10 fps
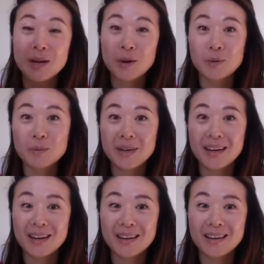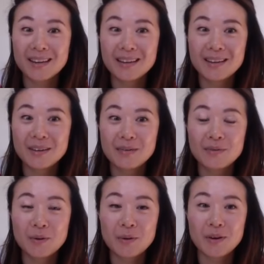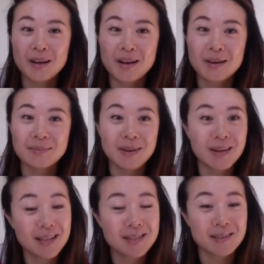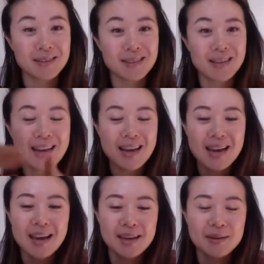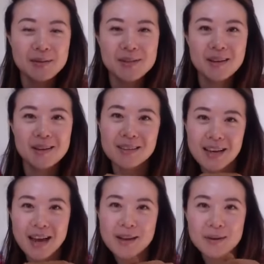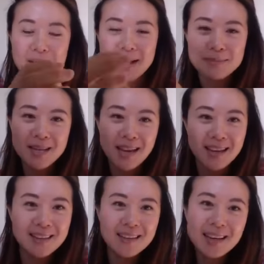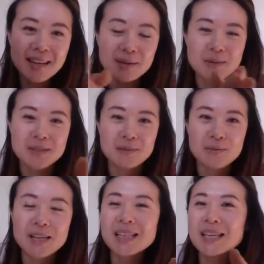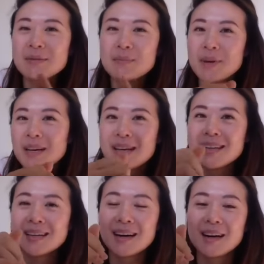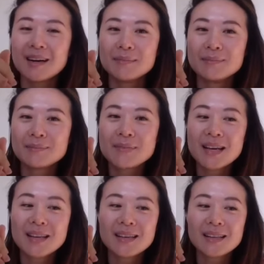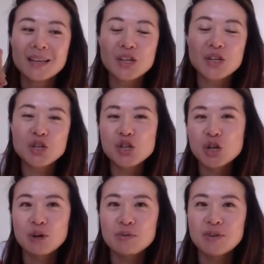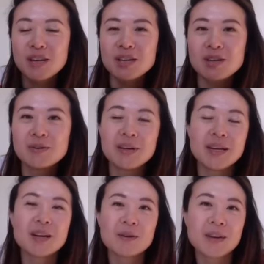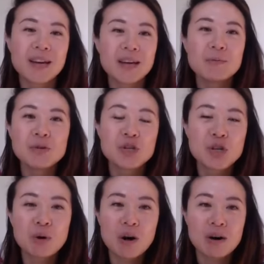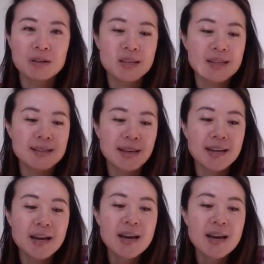Korea for a concert, and it was called Kayo Top 10. It was a really big like show venue in Korea. It would show all these like